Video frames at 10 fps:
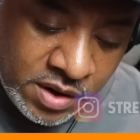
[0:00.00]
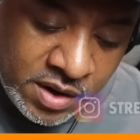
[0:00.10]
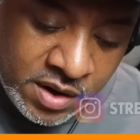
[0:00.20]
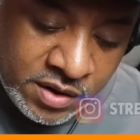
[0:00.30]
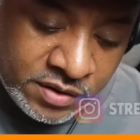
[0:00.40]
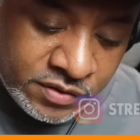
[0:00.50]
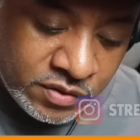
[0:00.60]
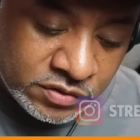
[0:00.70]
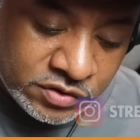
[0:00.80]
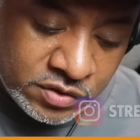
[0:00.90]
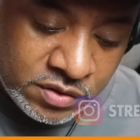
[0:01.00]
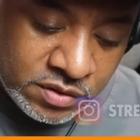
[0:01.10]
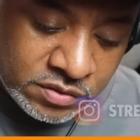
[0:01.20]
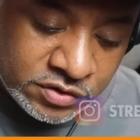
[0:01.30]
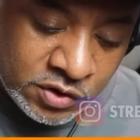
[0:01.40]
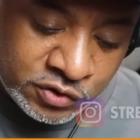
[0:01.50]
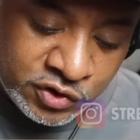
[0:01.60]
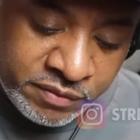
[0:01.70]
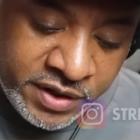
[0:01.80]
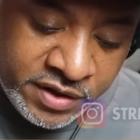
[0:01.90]
And
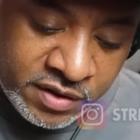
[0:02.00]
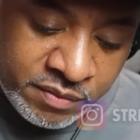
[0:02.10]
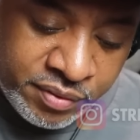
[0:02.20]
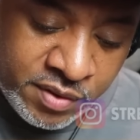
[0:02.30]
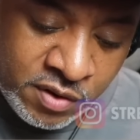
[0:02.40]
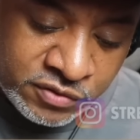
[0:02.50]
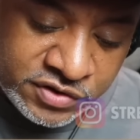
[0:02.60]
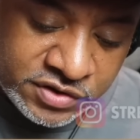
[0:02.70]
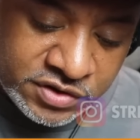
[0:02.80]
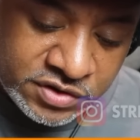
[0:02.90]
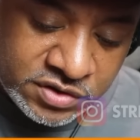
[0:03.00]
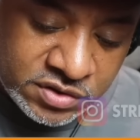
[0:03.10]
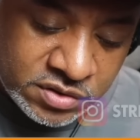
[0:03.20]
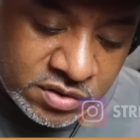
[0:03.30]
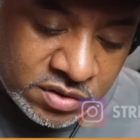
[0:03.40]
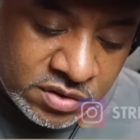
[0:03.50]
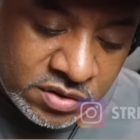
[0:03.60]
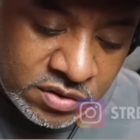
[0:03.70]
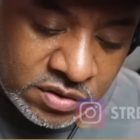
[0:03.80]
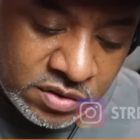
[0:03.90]
social media posts.
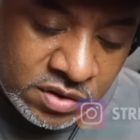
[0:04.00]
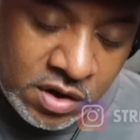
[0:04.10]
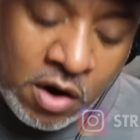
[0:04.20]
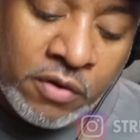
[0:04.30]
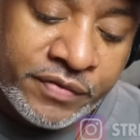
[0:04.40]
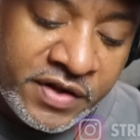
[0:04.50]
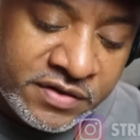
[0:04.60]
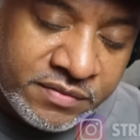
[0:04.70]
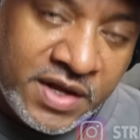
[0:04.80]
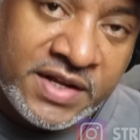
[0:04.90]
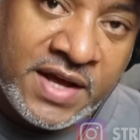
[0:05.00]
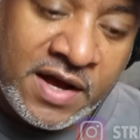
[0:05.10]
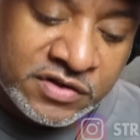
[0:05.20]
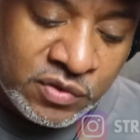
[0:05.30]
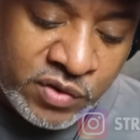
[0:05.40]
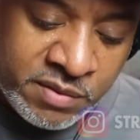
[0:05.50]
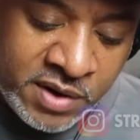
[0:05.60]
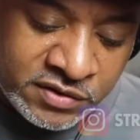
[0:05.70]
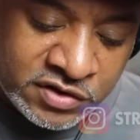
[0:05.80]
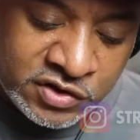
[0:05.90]
Oh, then he asked her, what
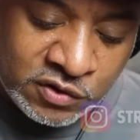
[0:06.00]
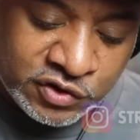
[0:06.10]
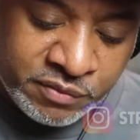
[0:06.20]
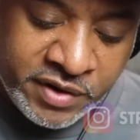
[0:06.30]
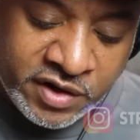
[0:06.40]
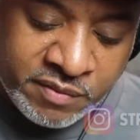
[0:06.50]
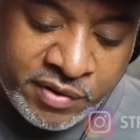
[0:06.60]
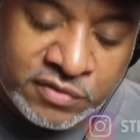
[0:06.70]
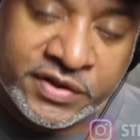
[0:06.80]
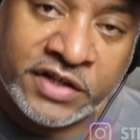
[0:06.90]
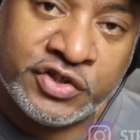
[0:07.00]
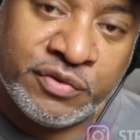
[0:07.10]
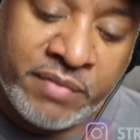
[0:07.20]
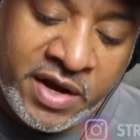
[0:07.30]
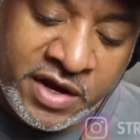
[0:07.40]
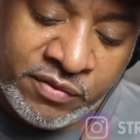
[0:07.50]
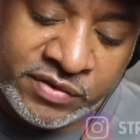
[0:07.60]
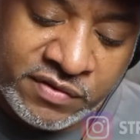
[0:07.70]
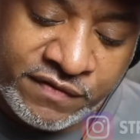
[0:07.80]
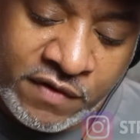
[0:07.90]
about the social media post that you made
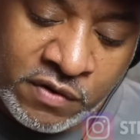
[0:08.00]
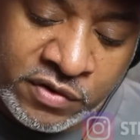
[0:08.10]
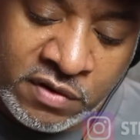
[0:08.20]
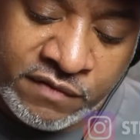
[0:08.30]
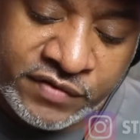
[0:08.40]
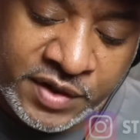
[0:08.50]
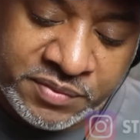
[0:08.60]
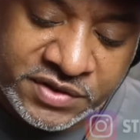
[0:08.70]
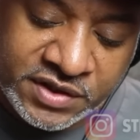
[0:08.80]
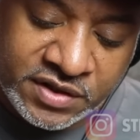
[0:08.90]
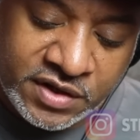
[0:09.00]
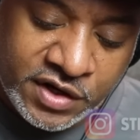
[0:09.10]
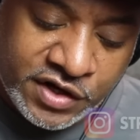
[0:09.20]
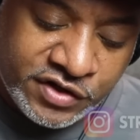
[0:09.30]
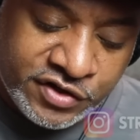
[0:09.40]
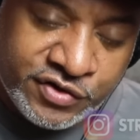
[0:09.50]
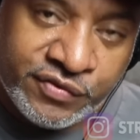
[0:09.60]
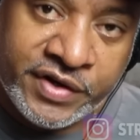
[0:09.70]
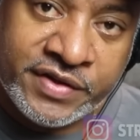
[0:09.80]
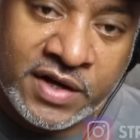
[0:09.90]
with the photo of Nipsey? Did you
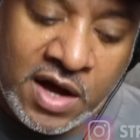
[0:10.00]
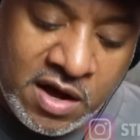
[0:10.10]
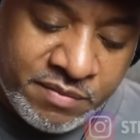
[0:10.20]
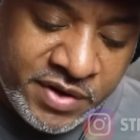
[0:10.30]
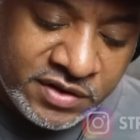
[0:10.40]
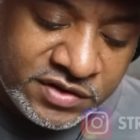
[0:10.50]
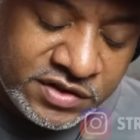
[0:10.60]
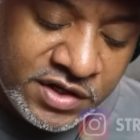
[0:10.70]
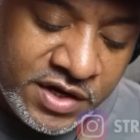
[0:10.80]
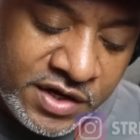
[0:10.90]
read the comments?